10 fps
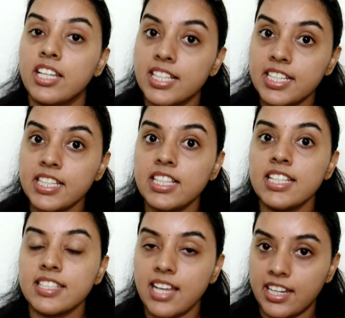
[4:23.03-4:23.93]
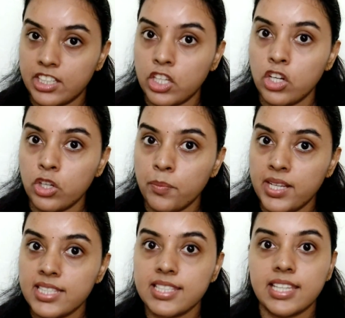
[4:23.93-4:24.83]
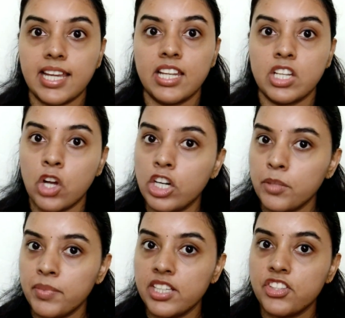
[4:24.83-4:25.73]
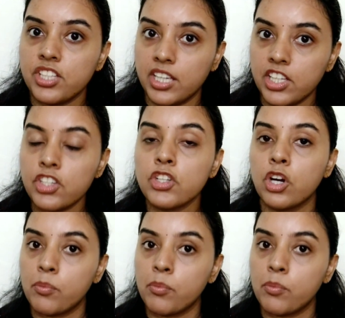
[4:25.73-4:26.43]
Digitally signed documents cannot be changed